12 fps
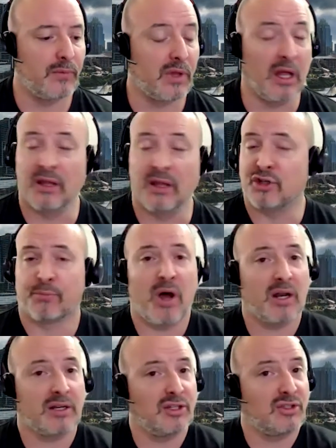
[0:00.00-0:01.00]
unless your
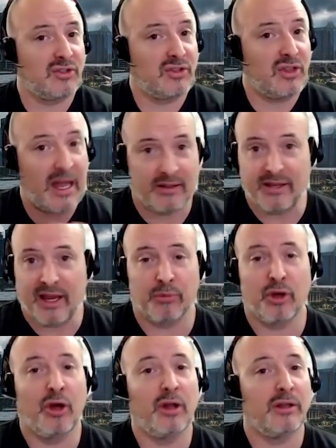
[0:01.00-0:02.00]
product's just that damn
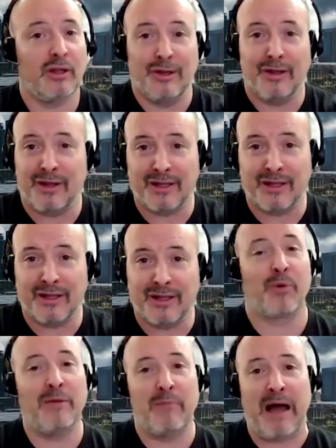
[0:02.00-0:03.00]
good and it gets in the
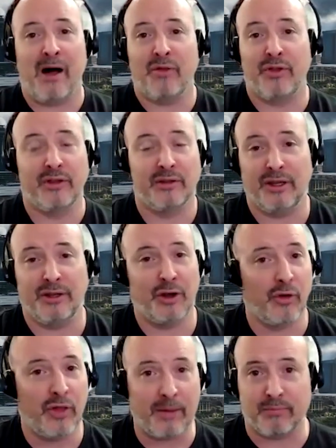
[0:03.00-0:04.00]
right mouth and, you
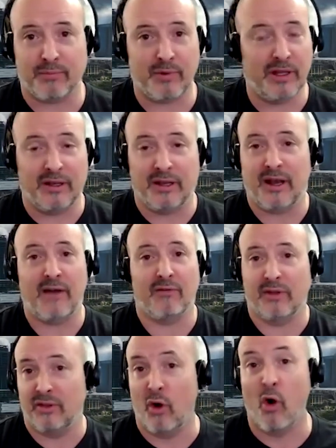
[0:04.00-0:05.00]
know, that, and then
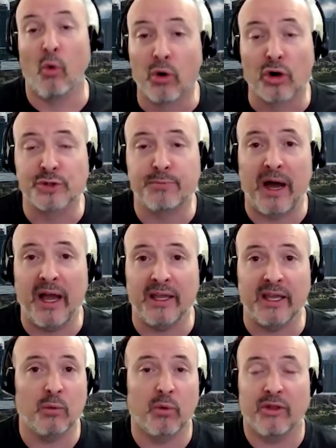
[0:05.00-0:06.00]
and the whole world's buying
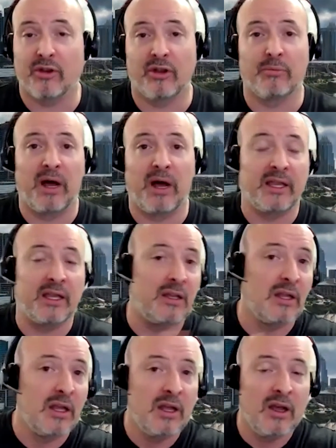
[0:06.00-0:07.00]
it, whether they're buying it
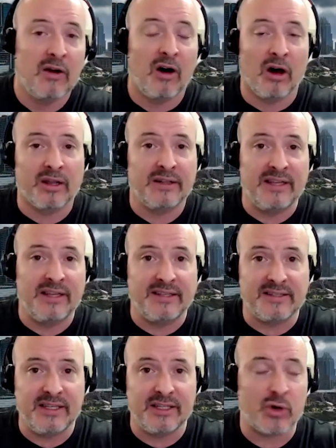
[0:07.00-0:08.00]
on a D two
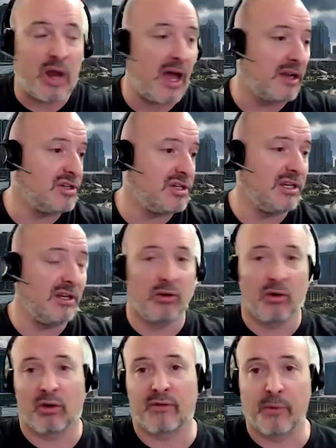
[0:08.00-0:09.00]
C strategy
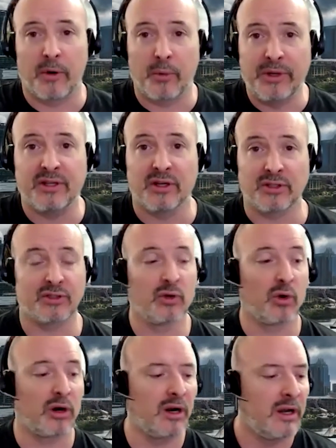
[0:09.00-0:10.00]
or from a retail
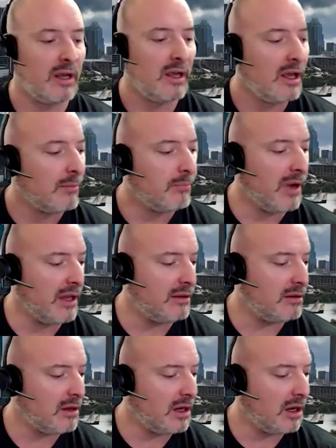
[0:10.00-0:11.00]
store. But
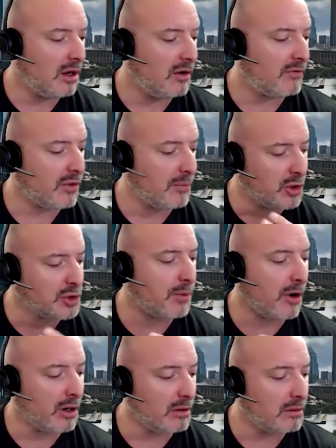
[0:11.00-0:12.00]
uh, for the most
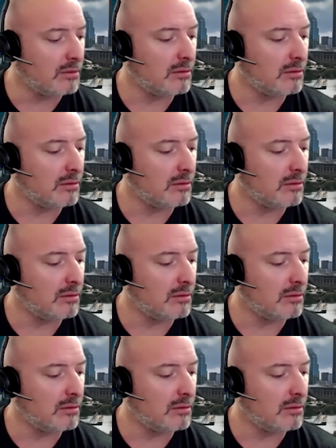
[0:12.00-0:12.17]
part,